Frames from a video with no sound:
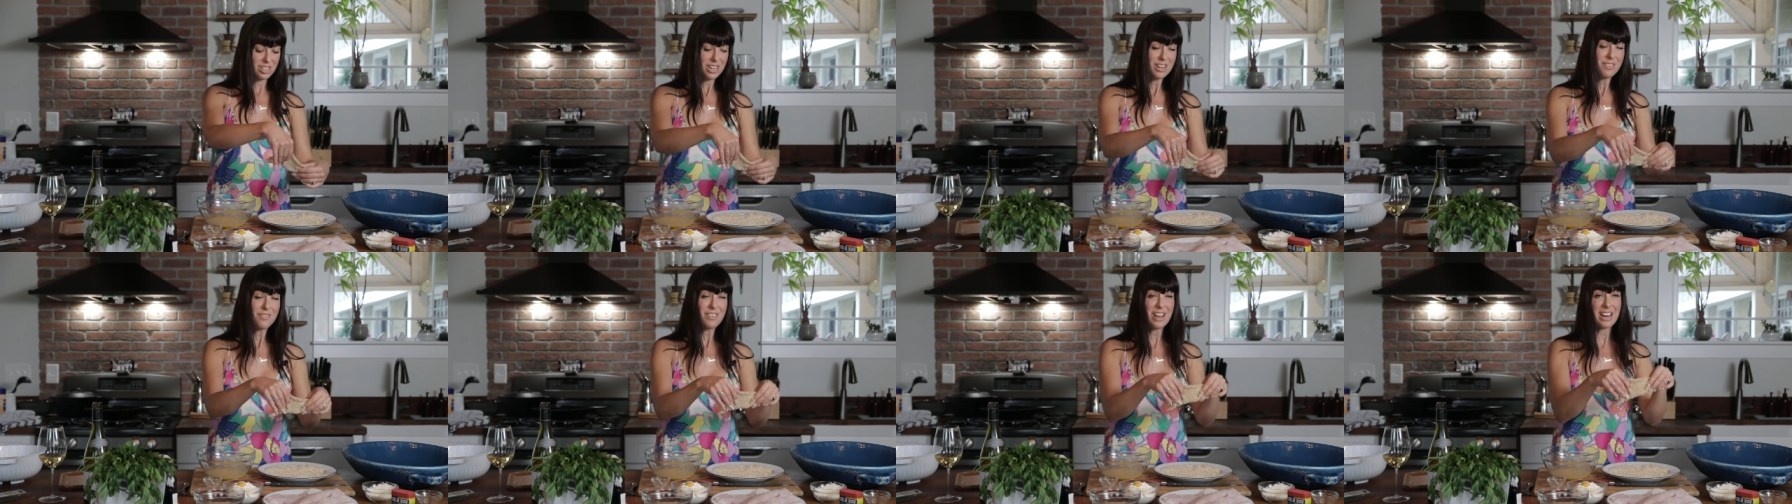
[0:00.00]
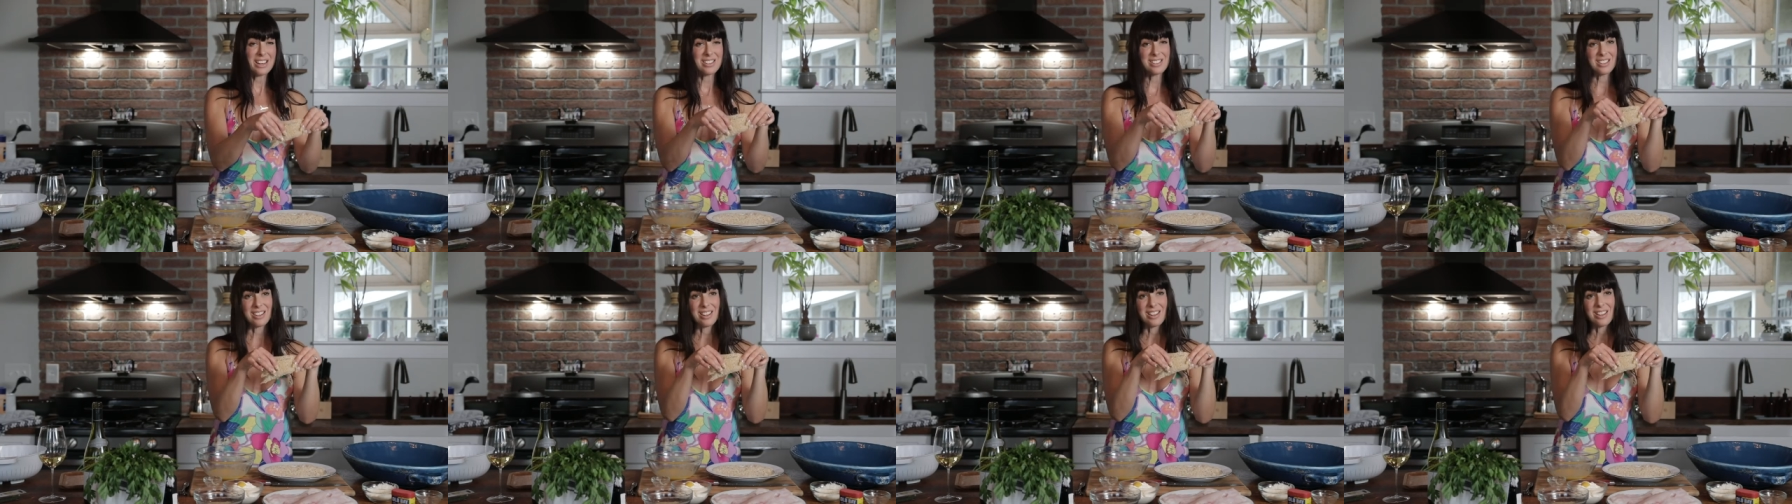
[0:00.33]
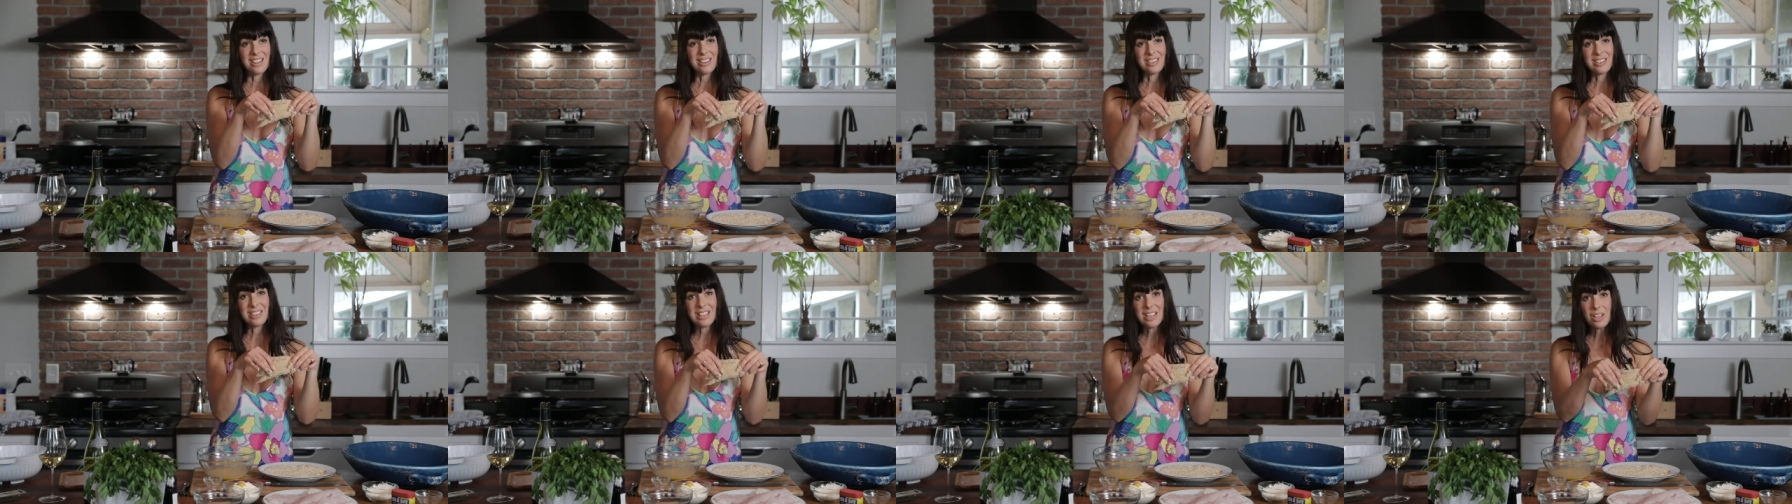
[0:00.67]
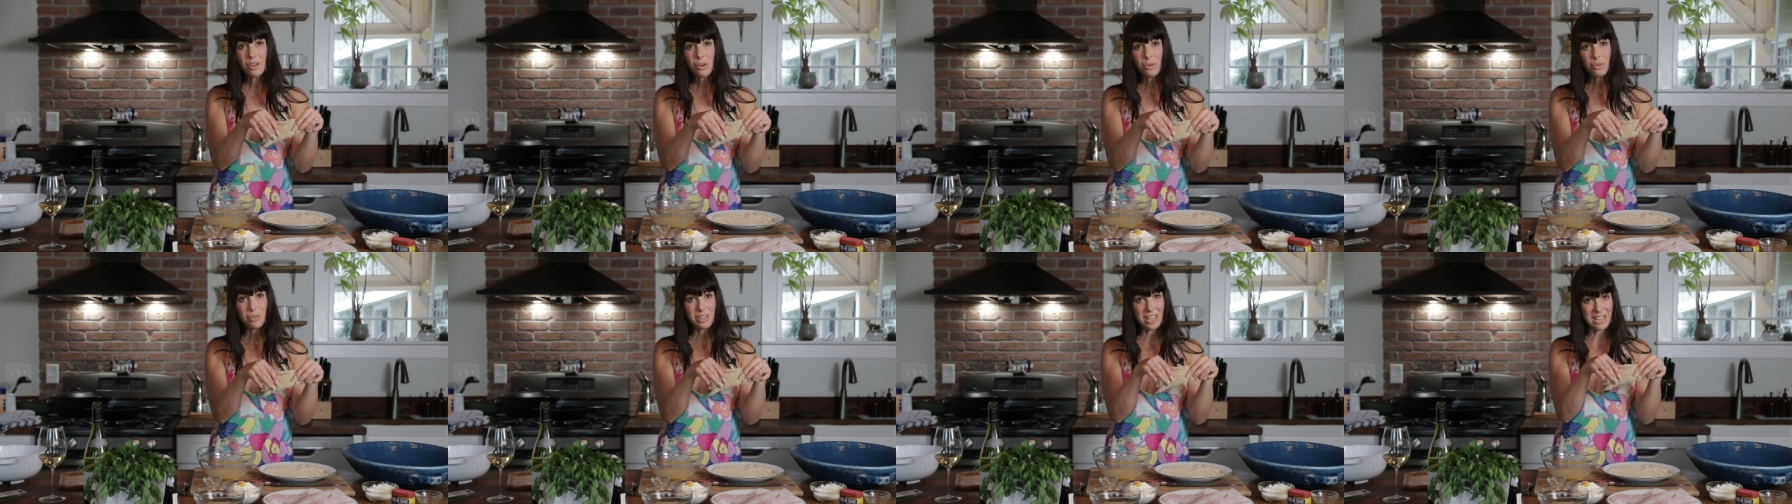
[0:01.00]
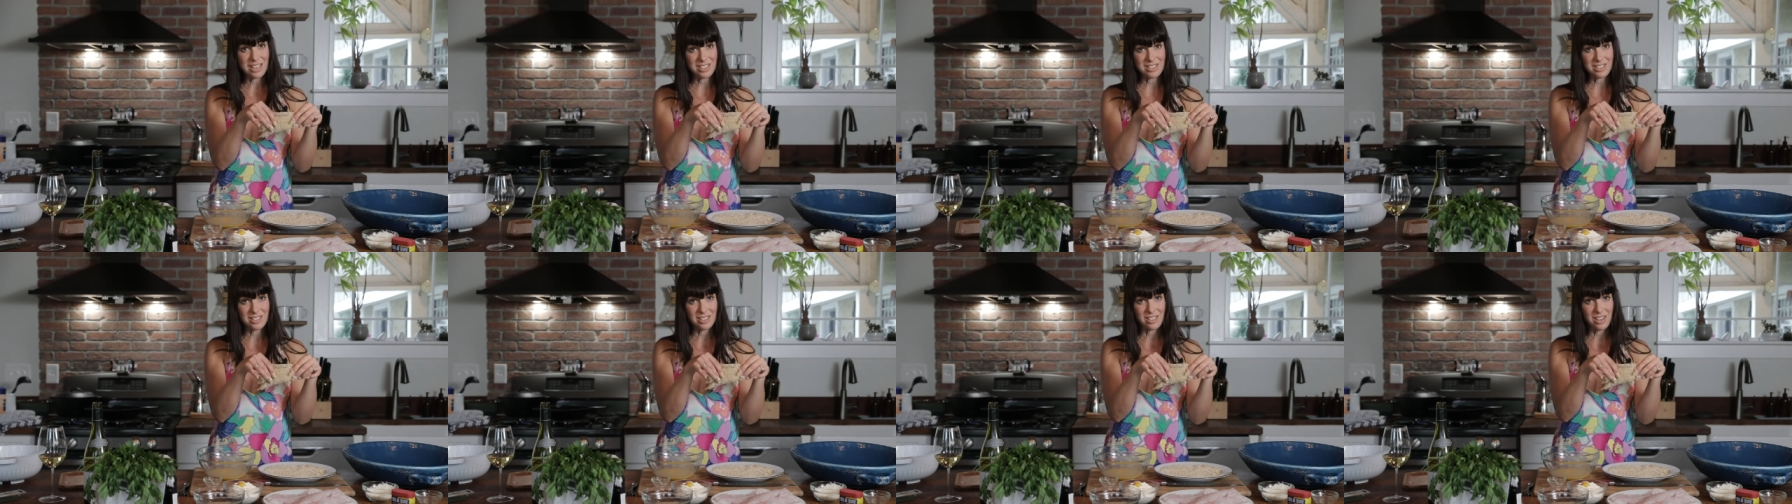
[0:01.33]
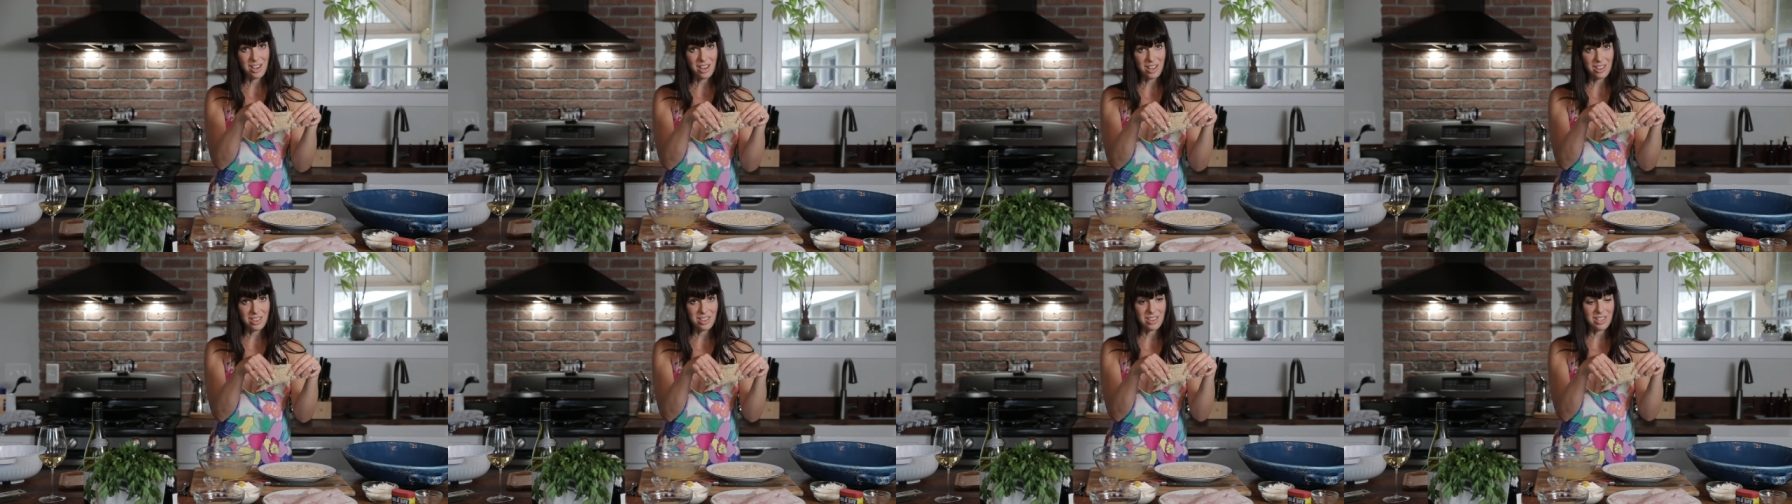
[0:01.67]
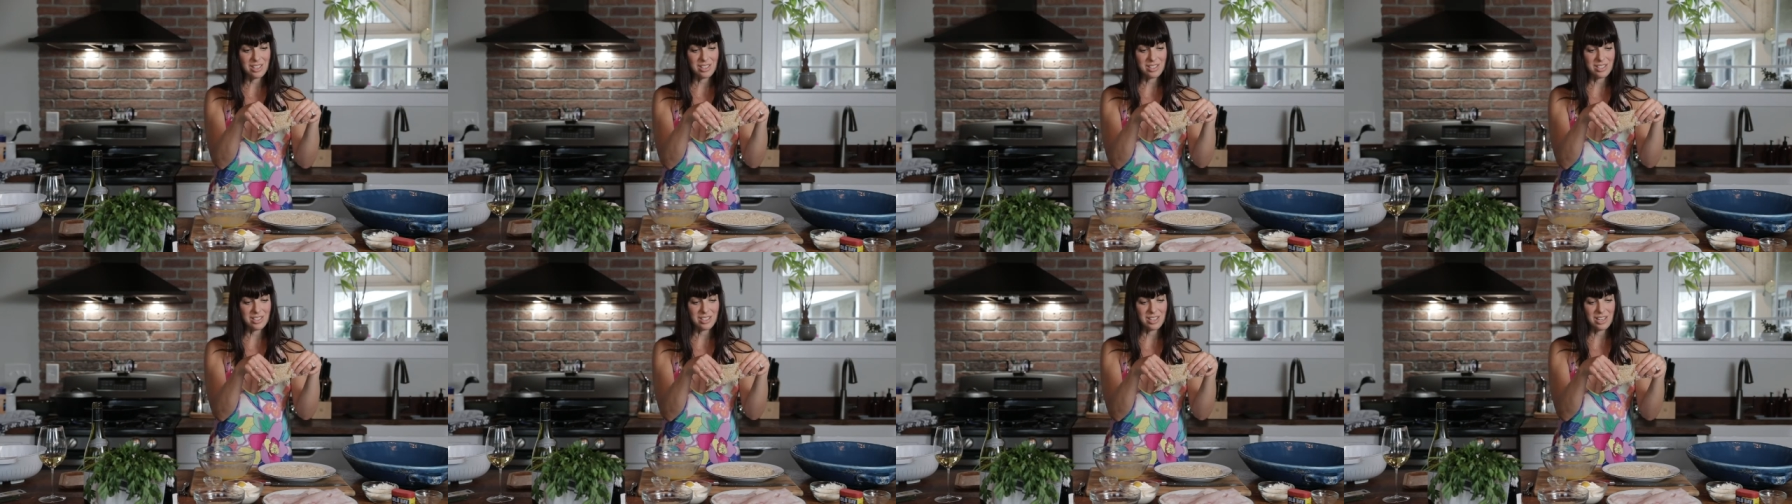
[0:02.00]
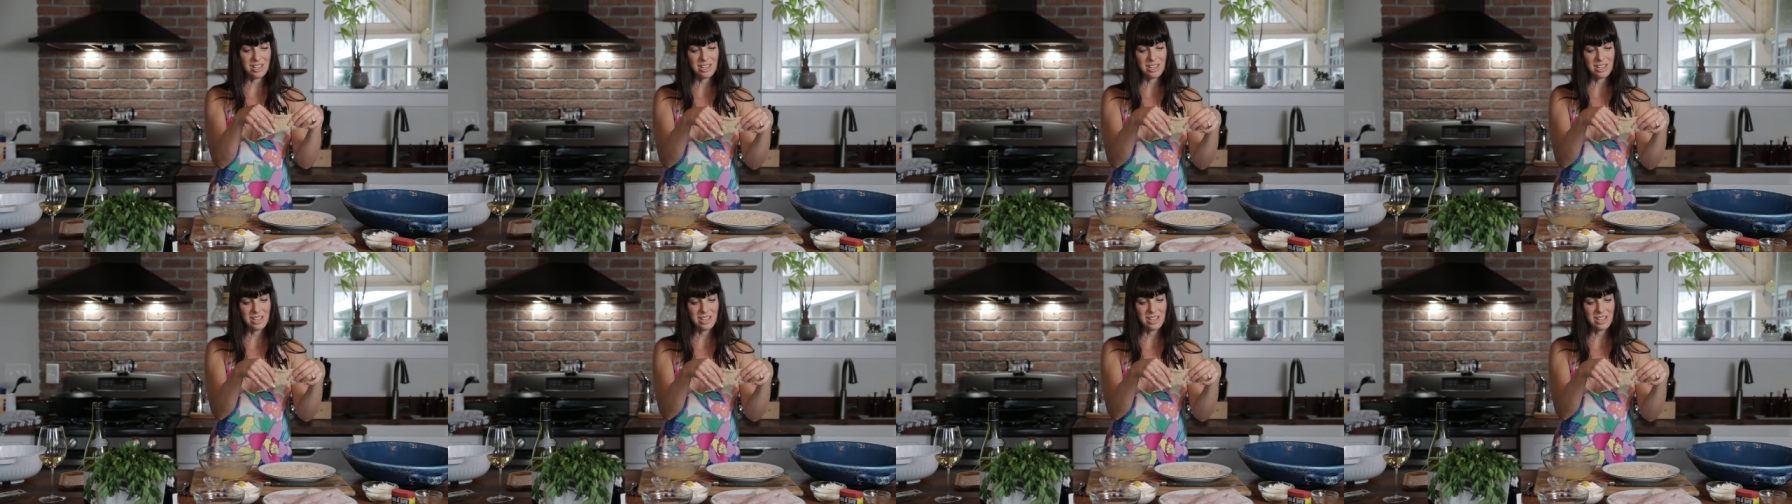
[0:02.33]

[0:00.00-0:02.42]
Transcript: In fact, Leo likes to cut this,